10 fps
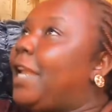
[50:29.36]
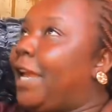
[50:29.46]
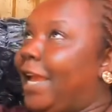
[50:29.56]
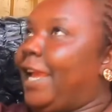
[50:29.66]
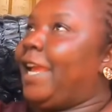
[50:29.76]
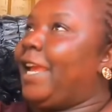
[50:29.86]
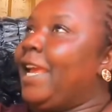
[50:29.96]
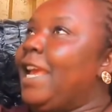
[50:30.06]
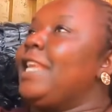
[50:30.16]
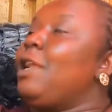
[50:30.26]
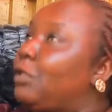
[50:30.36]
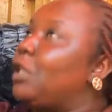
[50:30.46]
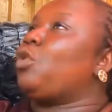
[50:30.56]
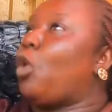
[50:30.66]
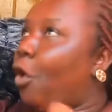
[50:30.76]
ne he. Ne o se
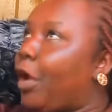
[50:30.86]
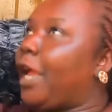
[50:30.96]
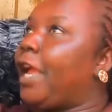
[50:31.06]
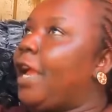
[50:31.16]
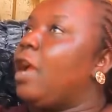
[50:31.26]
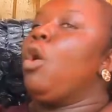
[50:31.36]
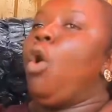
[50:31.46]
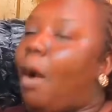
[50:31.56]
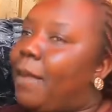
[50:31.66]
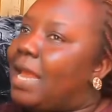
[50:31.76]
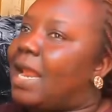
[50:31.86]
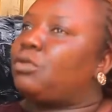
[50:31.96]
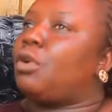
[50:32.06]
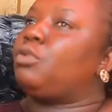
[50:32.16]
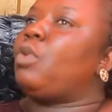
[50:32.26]
so yo he. Obe na
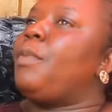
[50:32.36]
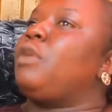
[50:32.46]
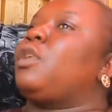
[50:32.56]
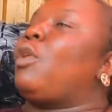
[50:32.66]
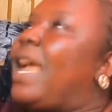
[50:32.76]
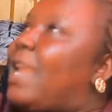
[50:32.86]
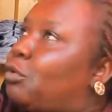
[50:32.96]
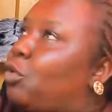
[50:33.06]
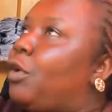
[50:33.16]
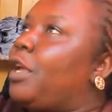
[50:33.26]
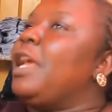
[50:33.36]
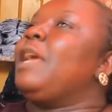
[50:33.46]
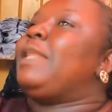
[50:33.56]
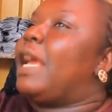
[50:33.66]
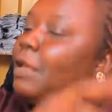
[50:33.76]
sori so mi o se o ya na sori
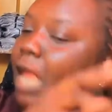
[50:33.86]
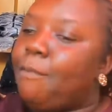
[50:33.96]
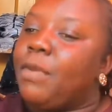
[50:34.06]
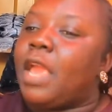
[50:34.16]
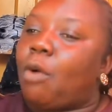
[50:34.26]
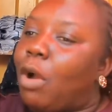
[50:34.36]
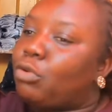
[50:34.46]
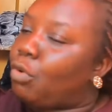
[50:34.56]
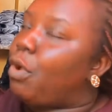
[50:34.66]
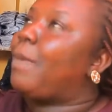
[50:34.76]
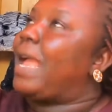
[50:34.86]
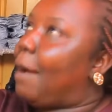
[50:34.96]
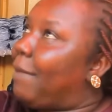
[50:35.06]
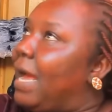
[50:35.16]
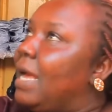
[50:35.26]
na ye bi e kwon so we ma ya
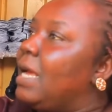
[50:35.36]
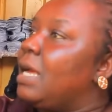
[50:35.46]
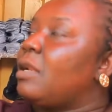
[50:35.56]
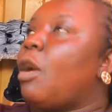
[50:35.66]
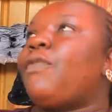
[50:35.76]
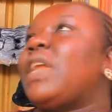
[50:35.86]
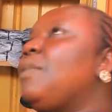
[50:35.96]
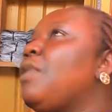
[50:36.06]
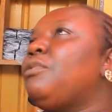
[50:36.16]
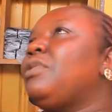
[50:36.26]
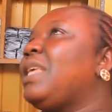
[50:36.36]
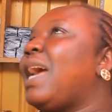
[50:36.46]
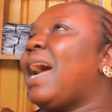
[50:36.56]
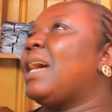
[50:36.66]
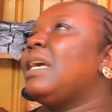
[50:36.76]
ba na ofa ni mi enu de
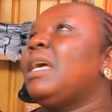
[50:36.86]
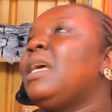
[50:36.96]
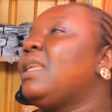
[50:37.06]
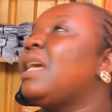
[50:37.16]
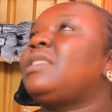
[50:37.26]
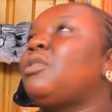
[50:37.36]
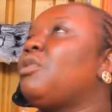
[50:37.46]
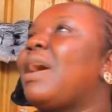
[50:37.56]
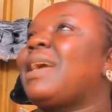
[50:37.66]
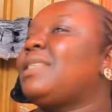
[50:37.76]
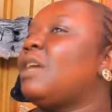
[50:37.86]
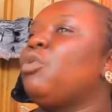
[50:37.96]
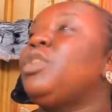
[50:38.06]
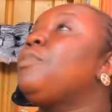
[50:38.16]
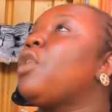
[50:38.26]
a na se ono nka sa na
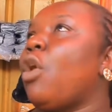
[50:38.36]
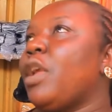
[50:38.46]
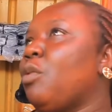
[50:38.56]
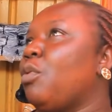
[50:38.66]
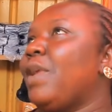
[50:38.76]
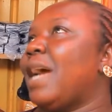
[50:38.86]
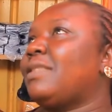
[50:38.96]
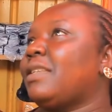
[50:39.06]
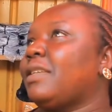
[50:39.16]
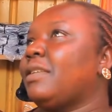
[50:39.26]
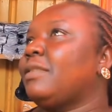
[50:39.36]
onim ni o ye o wi ase